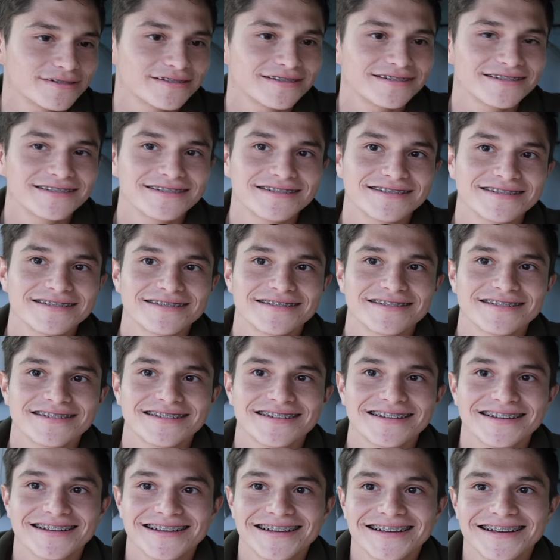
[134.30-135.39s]

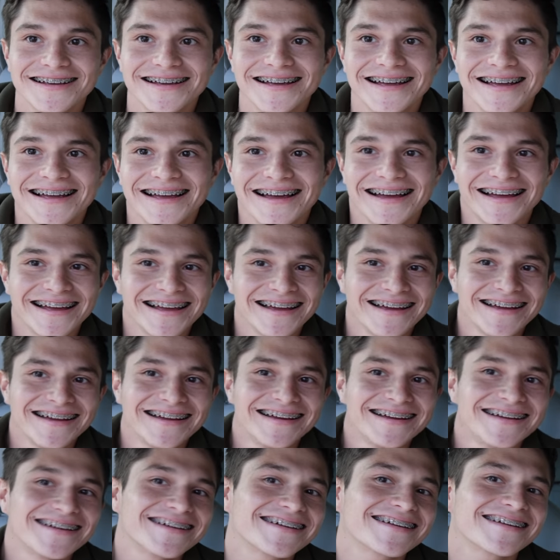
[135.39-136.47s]

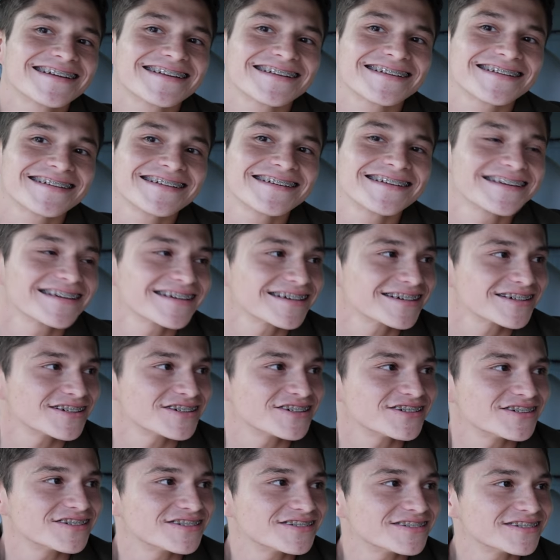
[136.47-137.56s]

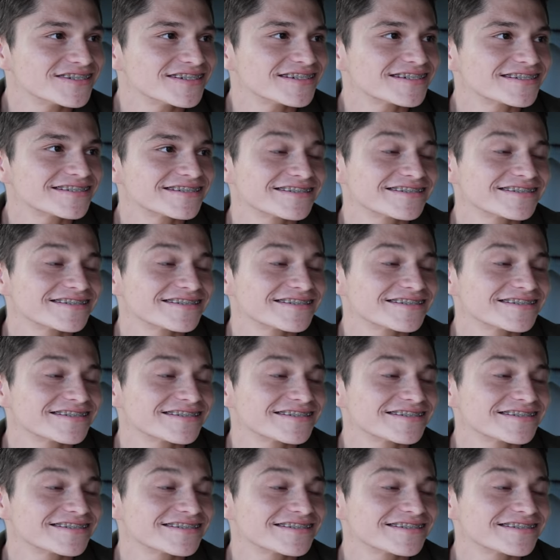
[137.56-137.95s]
No words are spoken by the person on screen.